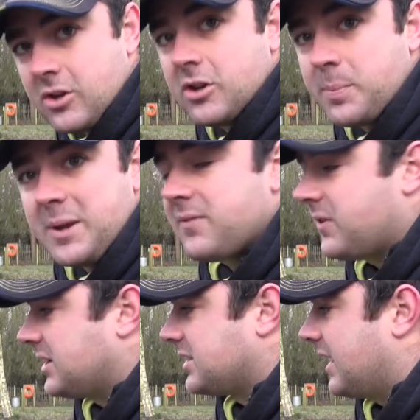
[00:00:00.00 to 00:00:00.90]
gonna be
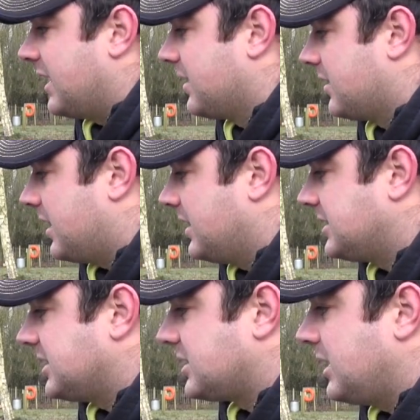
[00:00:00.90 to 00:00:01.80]
fish there, and
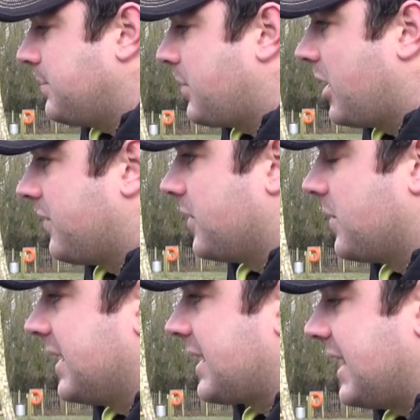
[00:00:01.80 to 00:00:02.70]
this is the perfect
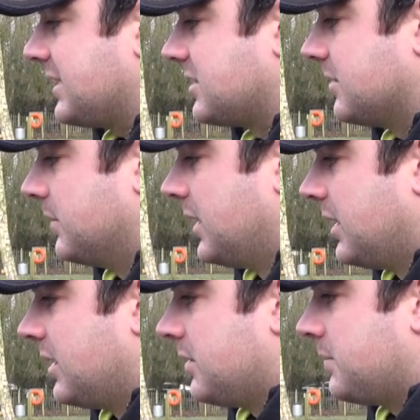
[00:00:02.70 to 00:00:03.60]
way of catching them.
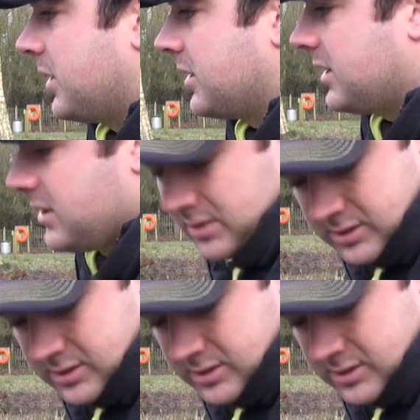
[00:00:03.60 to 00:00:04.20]
But I'm gonna